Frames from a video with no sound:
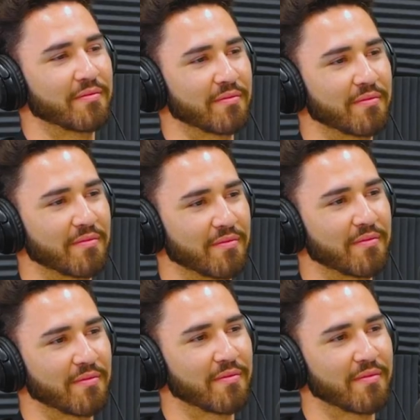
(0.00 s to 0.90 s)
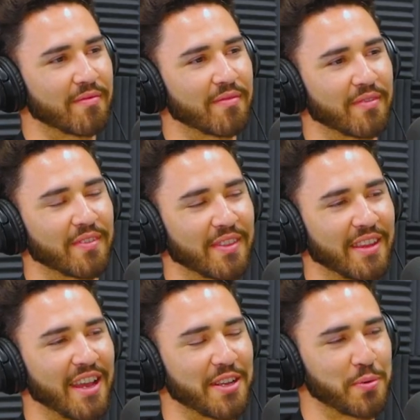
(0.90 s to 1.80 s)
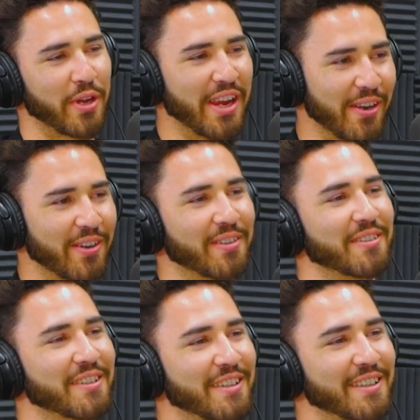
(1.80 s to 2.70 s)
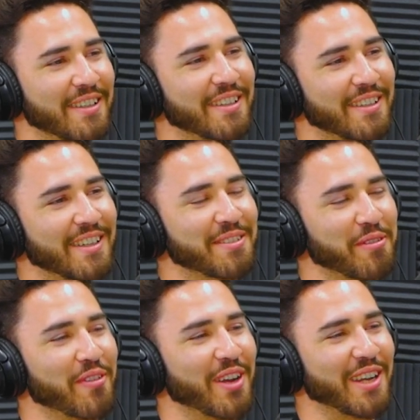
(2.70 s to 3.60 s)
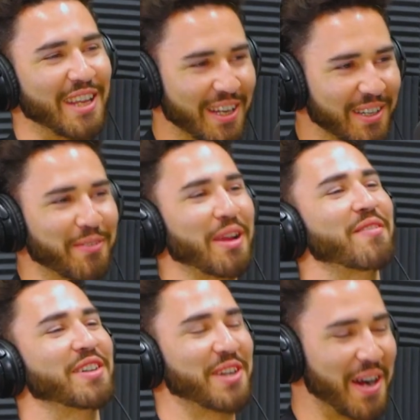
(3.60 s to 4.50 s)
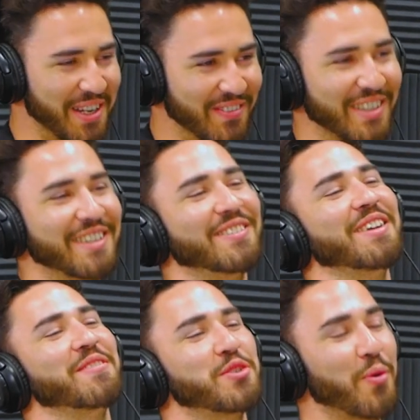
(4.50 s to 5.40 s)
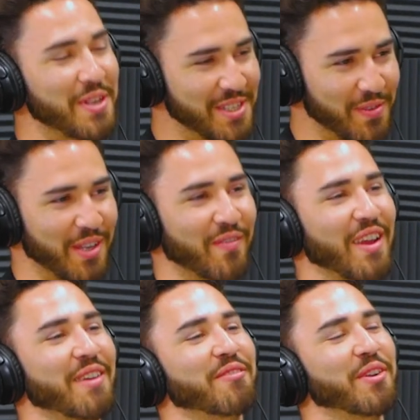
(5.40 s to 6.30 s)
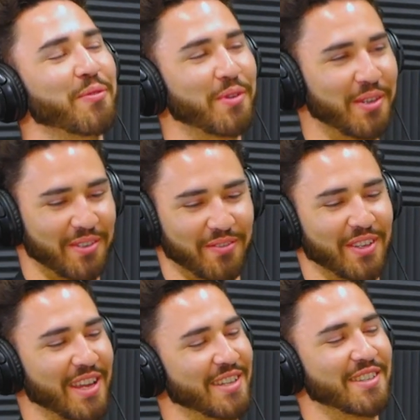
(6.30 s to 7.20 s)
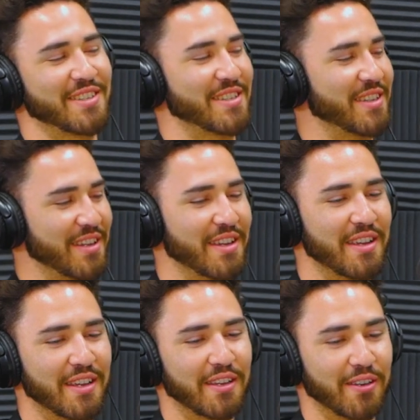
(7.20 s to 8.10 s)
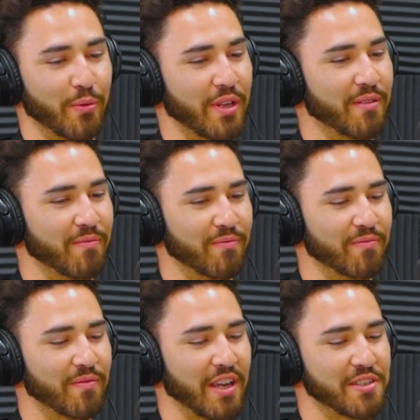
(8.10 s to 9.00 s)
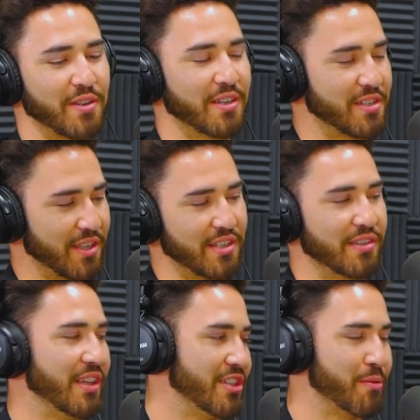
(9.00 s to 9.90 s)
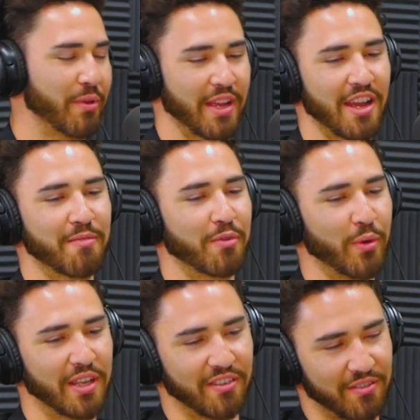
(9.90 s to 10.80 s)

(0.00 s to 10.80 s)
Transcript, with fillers: Hmm. Yeah, because we're here. Because we're fucking here and we have autonomy. We have yeah. choices we can make and free will. We can't just, or we, I guess you could just let, let shit play out, but we